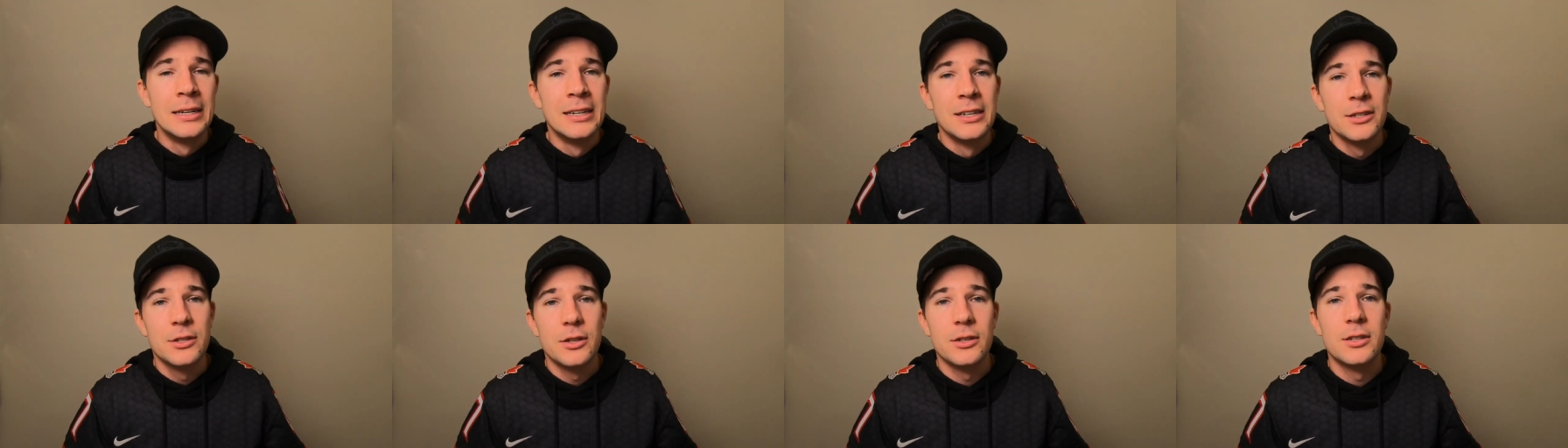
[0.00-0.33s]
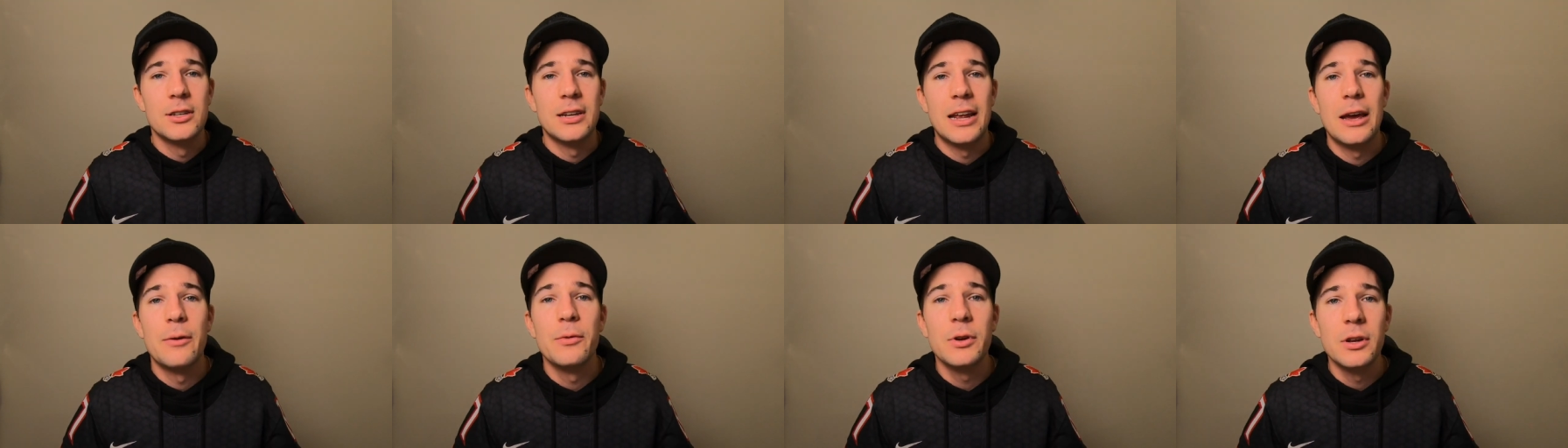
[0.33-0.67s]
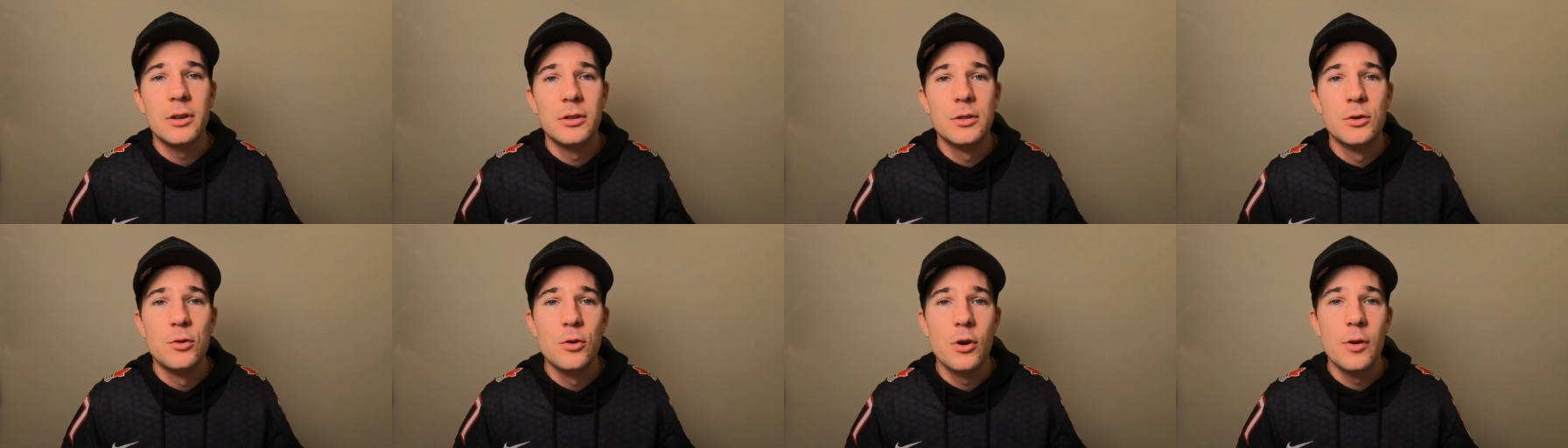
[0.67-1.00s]
So today we're
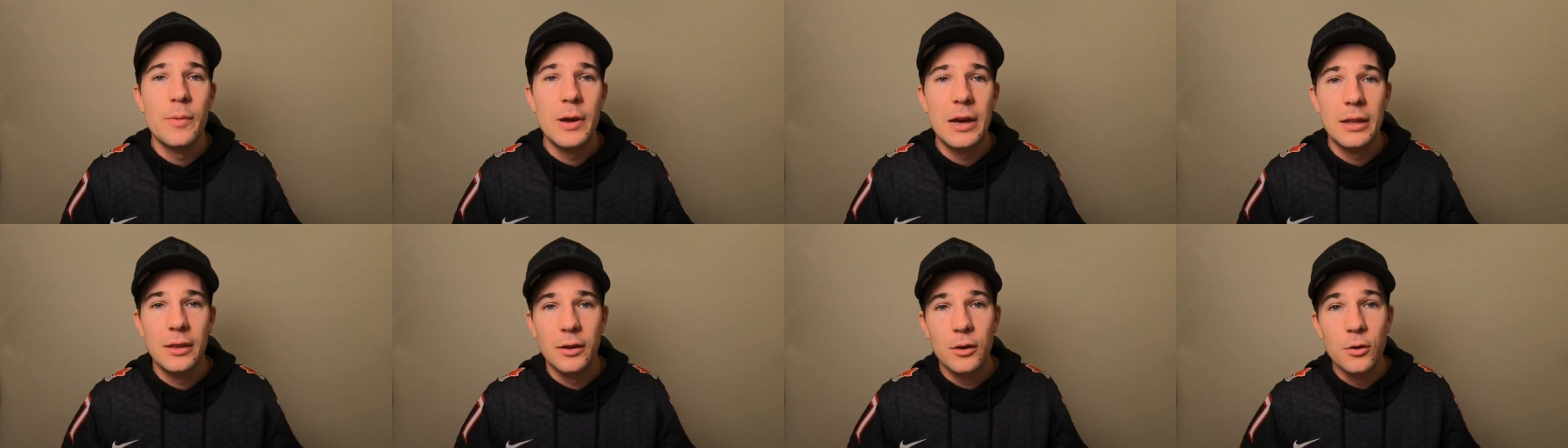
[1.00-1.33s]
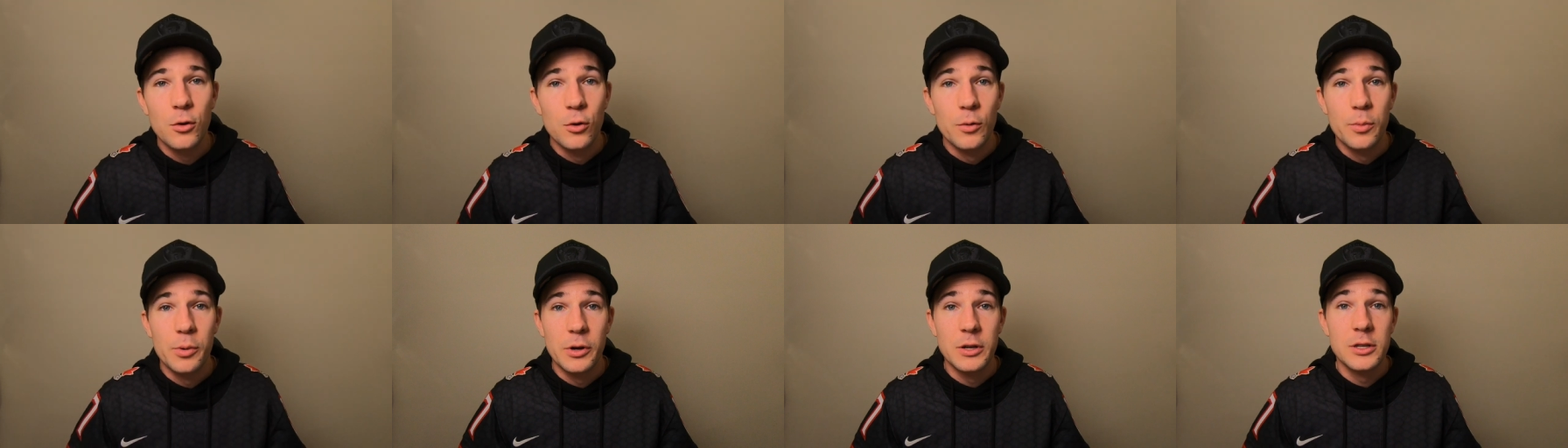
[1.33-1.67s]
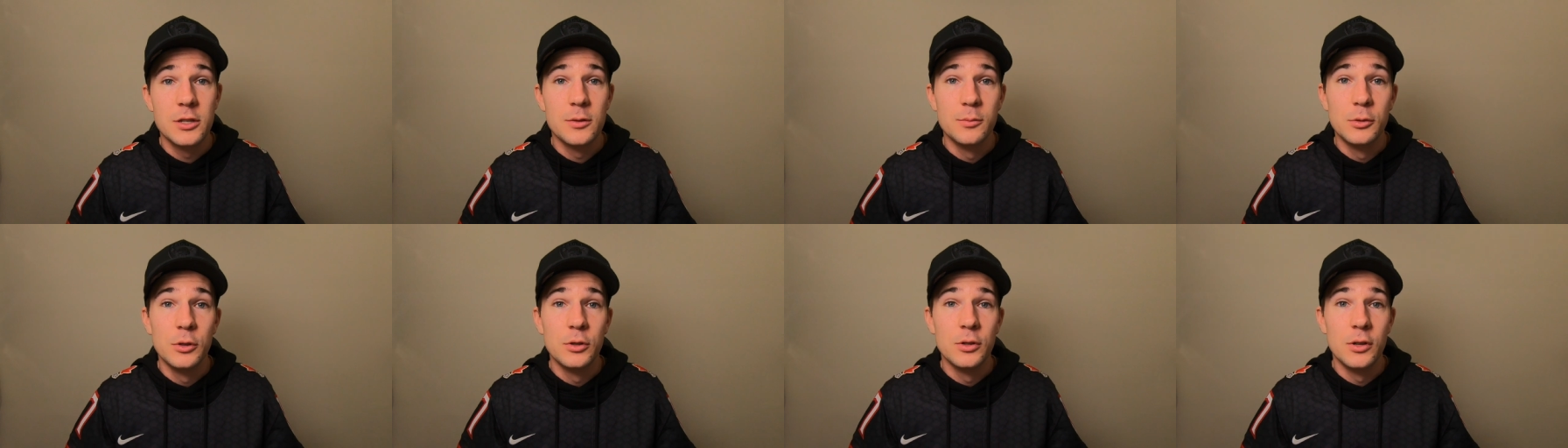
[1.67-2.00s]
going to talk about the core
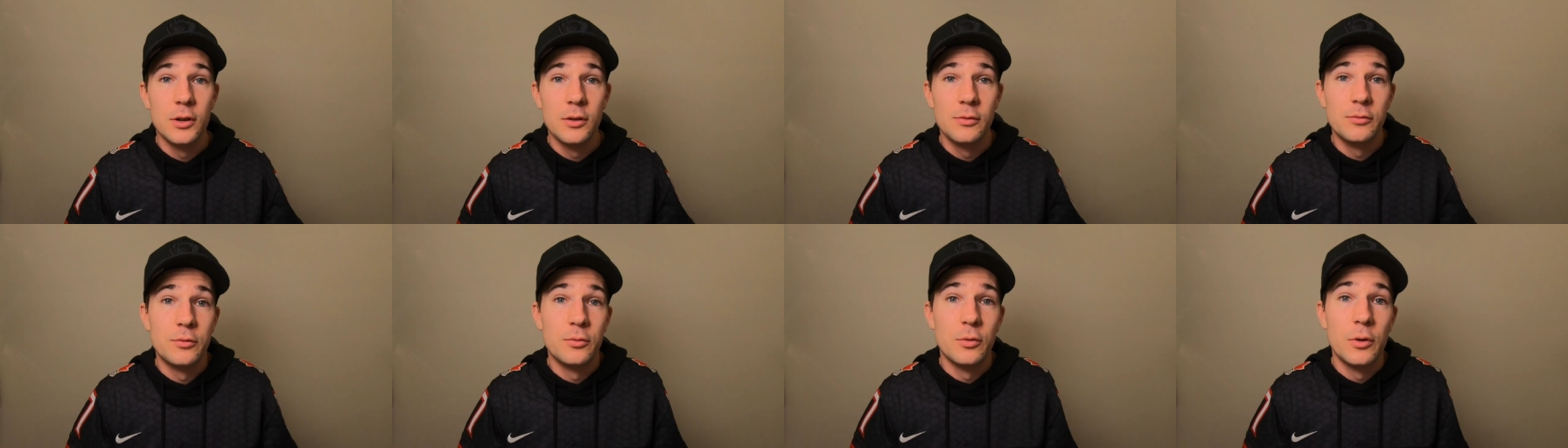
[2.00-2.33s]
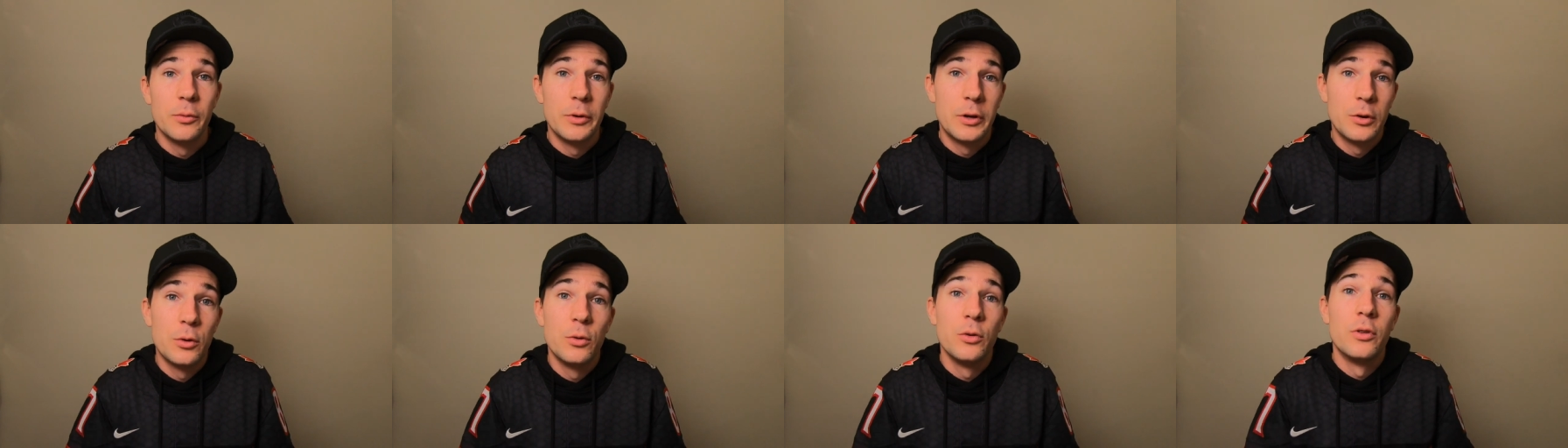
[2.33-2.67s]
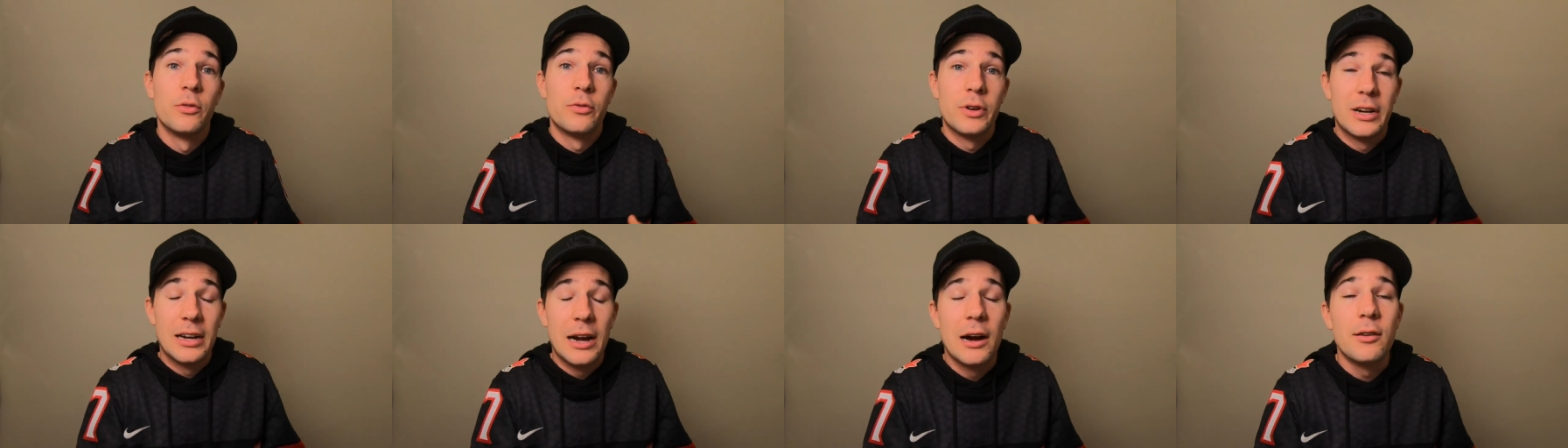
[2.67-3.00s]
principle of what we call the
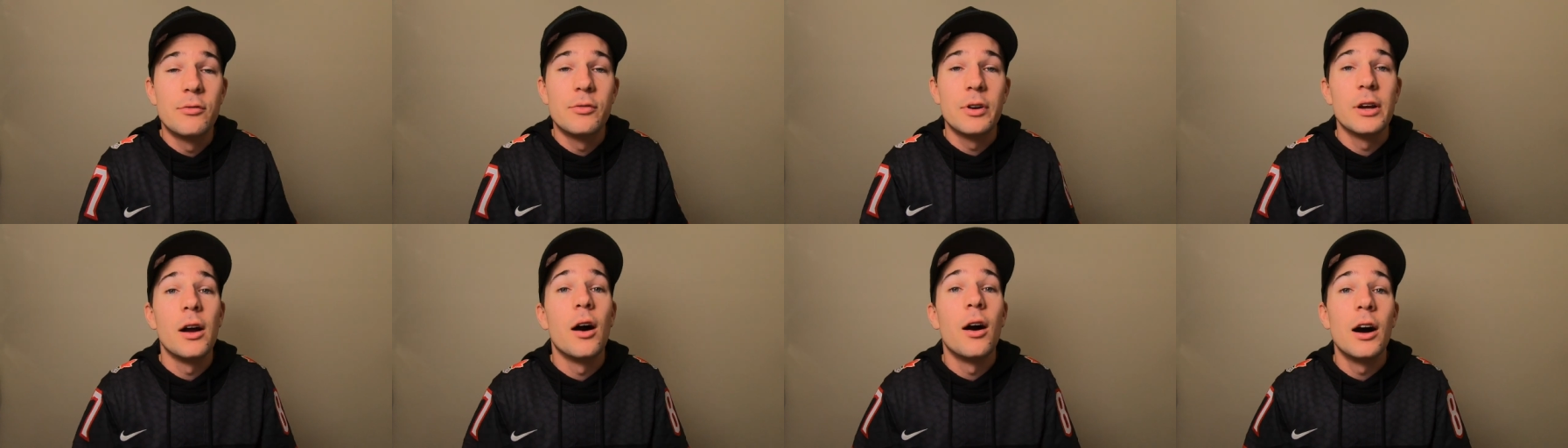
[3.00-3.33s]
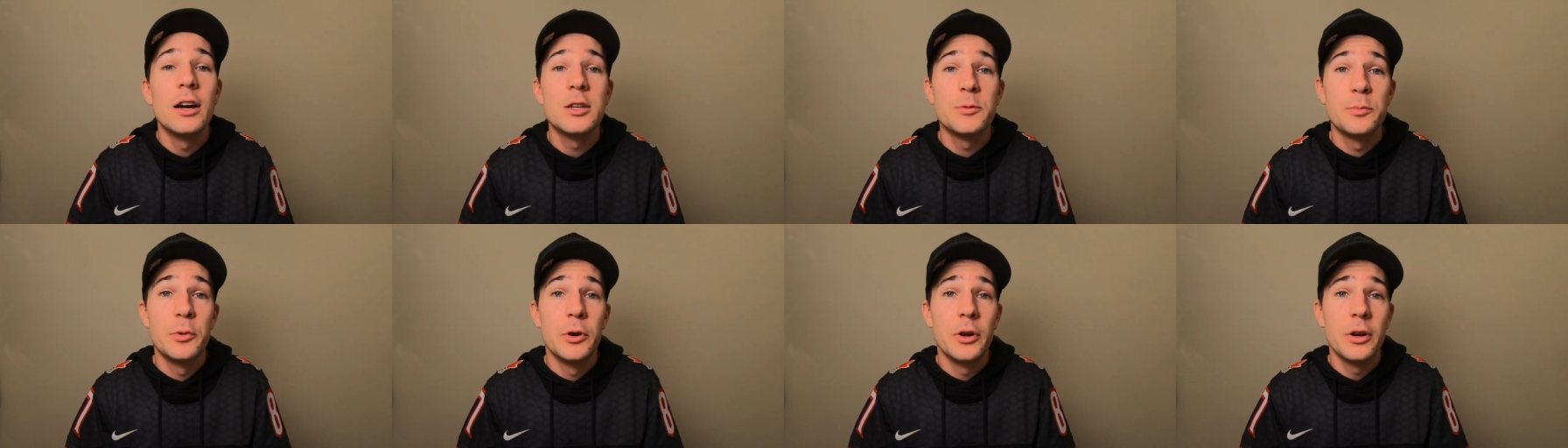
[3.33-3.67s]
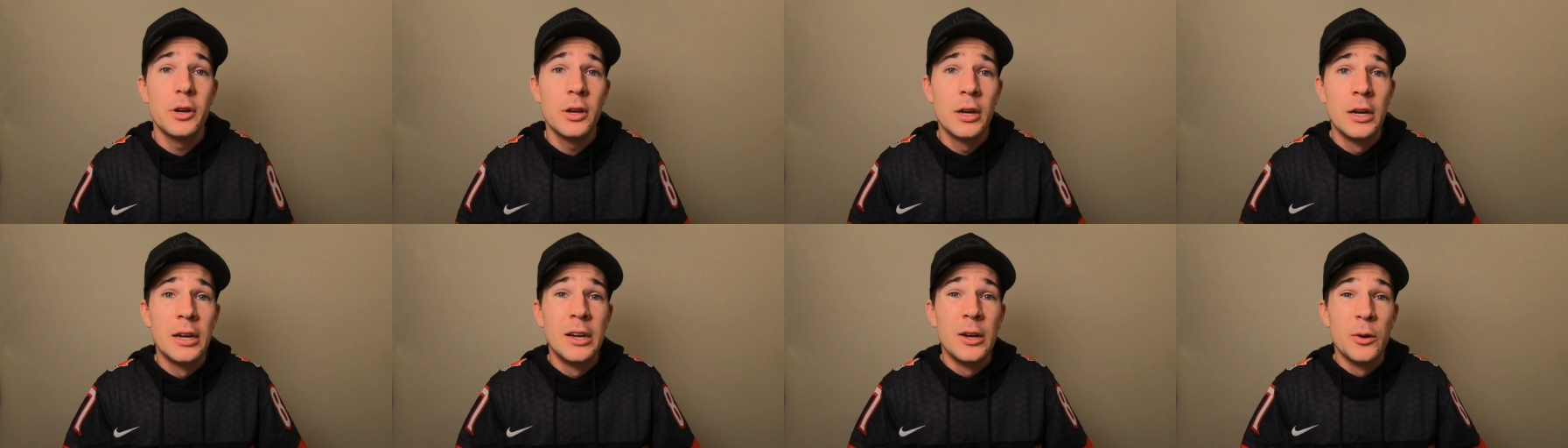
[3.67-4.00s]
recovery
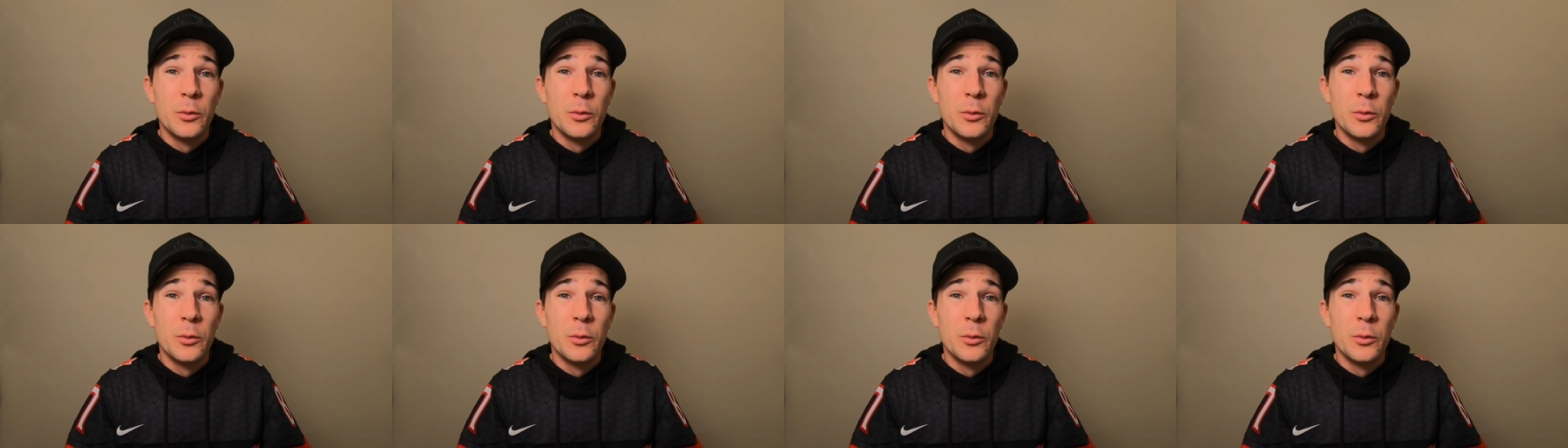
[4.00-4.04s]
iceberg,